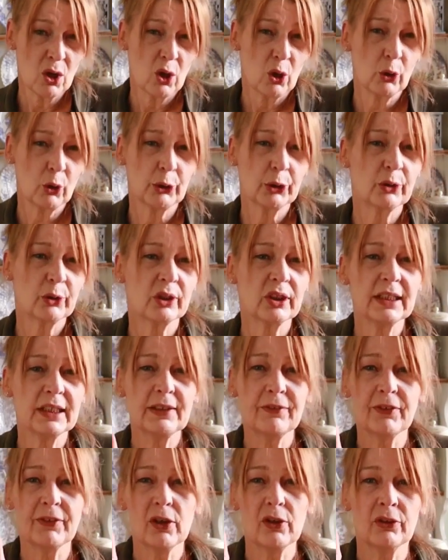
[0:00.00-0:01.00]
Or you could
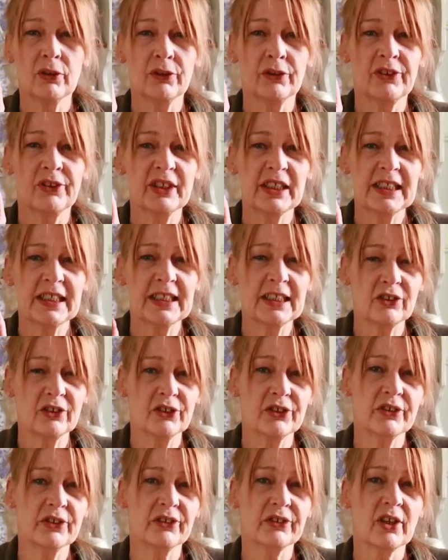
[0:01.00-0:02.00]
leave it on the
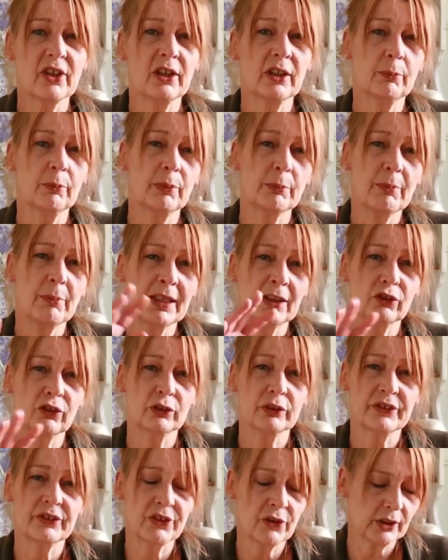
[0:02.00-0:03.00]
kitchen side, but make
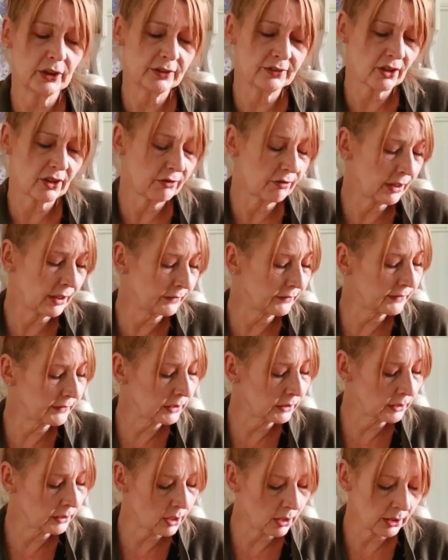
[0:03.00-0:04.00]
sure it's not in direct
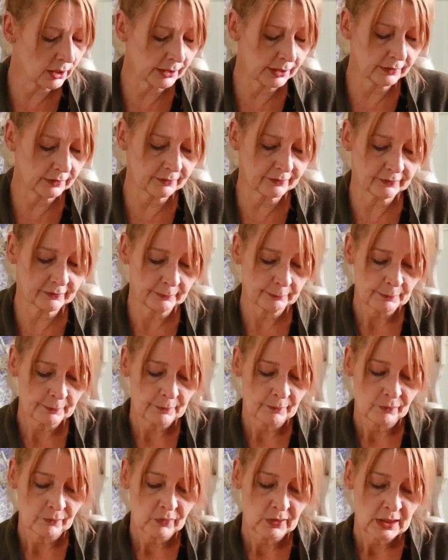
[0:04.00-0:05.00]
sunlight.
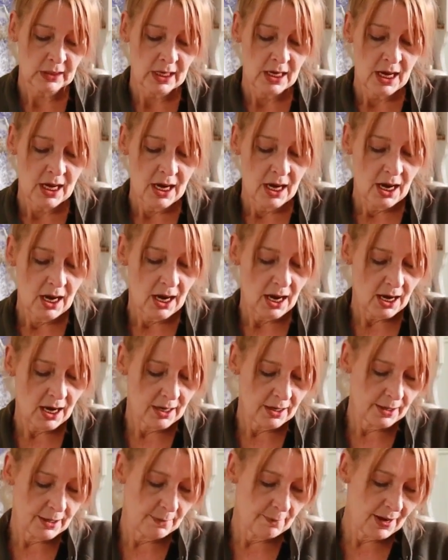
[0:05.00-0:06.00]

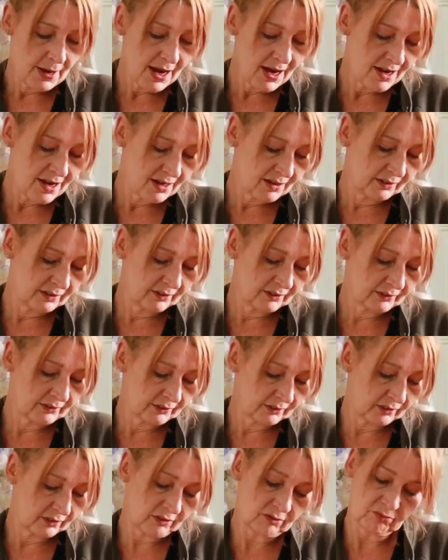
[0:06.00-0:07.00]
And
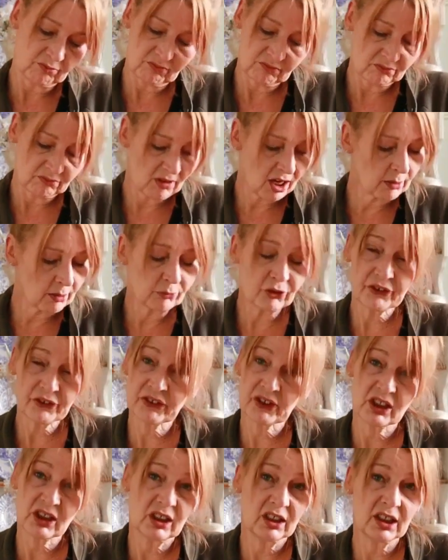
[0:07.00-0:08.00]
I'm just
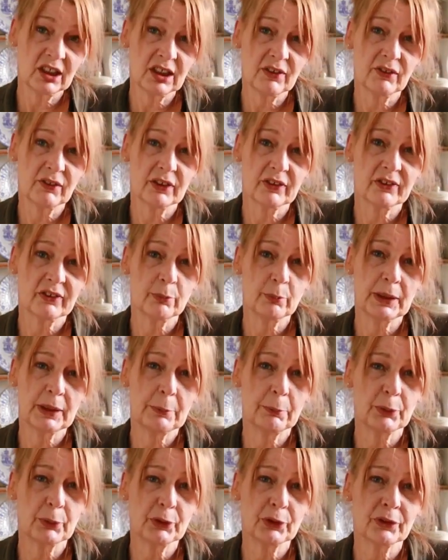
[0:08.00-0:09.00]
going to leave it. Some
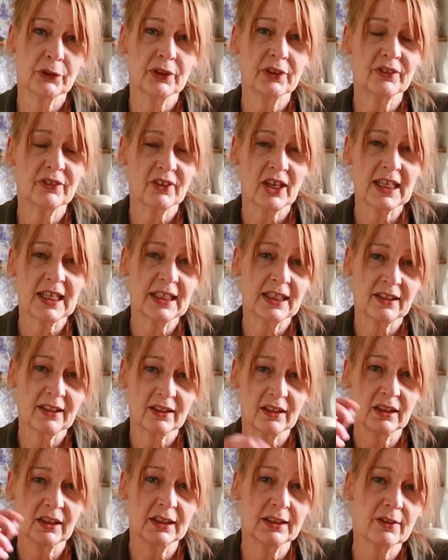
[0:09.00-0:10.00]
people take
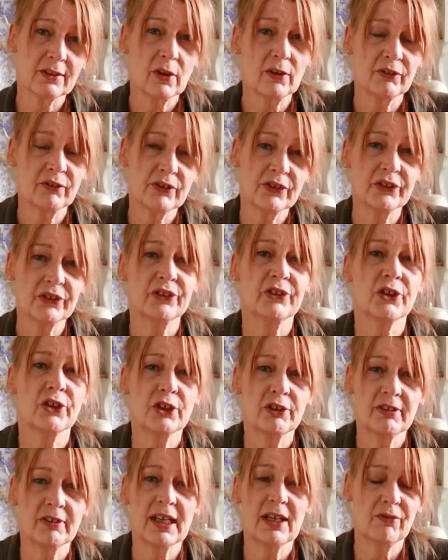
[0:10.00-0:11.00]
the lid off and
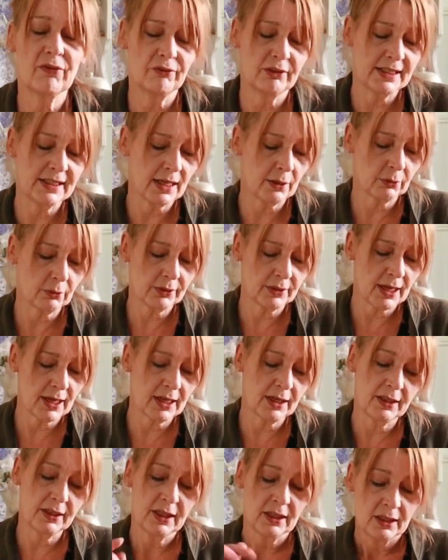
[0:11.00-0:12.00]
stir it every now and
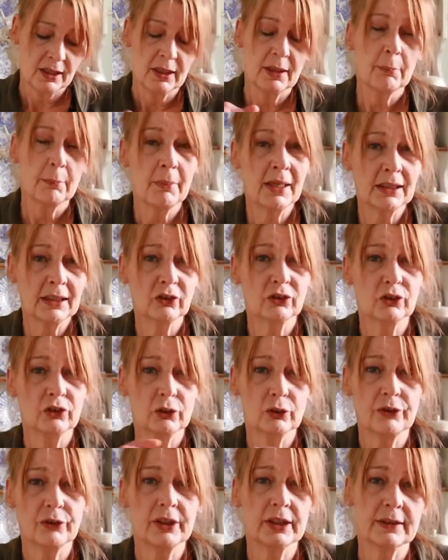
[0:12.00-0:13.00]
then, make
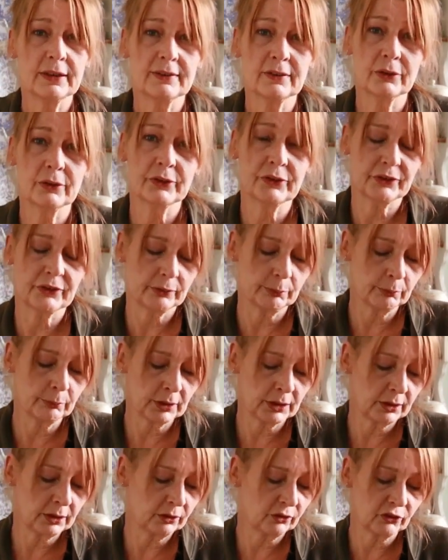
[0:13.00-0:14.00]
sure that it's all
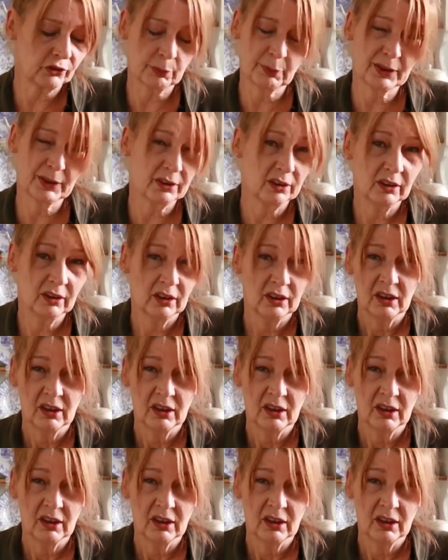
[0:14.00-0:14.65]
submerged, but